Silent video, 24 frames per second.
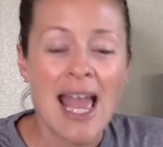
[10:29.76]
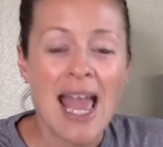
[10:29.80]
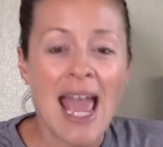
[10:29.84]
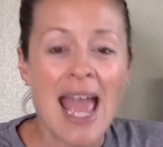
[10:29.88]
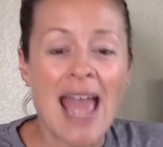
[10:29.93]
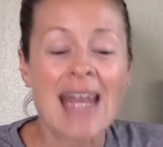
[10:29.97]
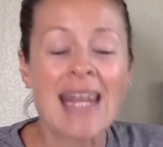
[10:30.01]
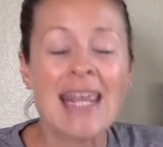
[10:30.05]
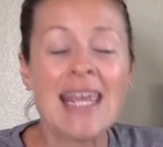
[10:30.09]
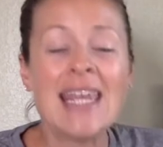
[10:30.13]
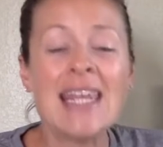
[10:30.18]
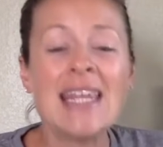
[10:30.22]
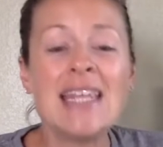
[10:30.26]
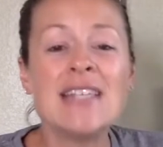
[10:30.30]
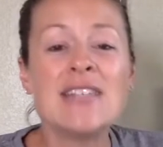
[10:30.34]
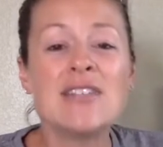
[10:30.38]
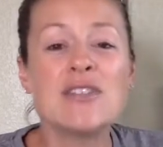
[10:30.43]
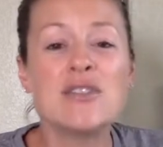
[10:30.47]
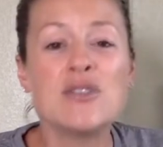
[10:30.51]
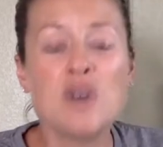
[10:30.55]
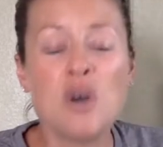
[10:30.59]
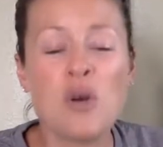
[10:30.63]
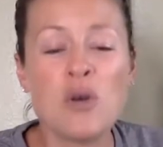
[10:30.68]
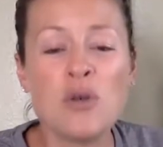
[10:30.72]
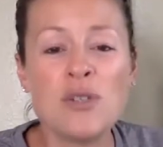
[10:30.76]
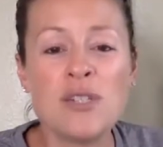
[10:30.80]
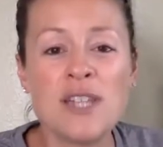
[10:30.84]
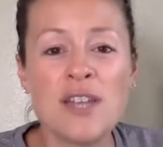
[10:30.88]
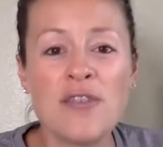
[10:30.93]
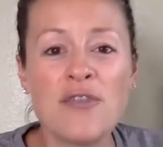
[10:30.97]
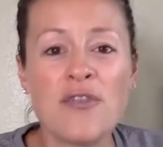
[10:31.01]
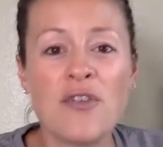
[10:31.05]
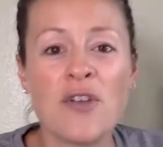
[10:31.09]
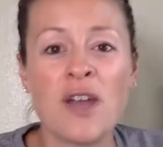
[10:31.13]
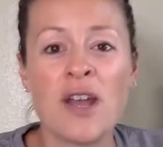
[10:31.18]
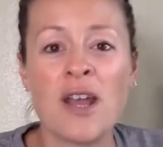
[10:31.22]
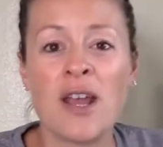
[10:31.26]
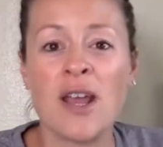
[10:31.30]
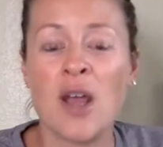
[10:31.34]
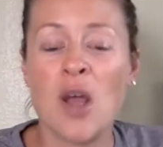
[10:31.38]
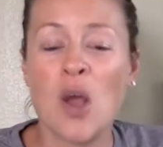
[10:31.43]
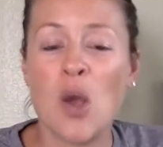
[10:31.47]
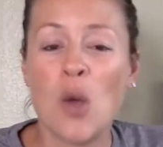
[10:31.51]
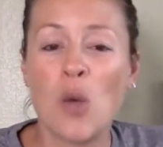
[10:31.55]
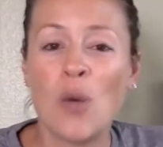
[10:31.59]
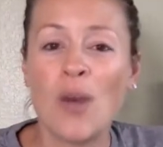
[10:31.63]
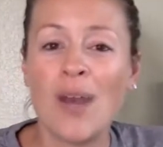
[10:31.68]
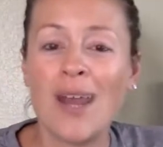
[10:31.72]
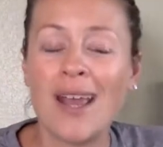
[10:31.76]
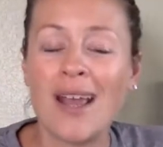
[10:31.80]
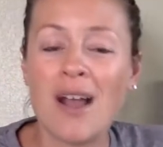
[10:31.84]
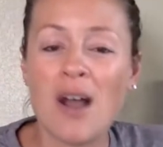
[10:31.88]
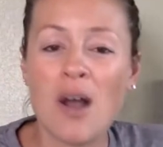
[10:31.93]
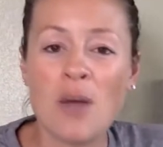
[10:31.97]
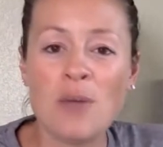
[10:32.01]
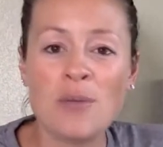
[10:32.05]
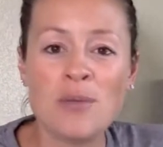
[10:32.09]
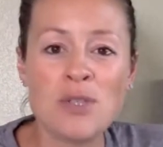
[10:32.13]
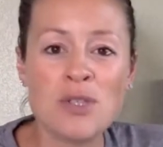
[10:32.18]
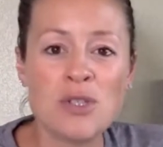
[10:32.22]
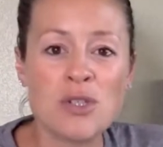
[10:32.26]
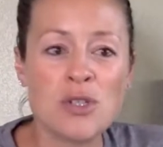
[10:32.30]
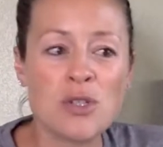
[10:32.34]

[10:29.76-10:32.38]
And it is no different when it comes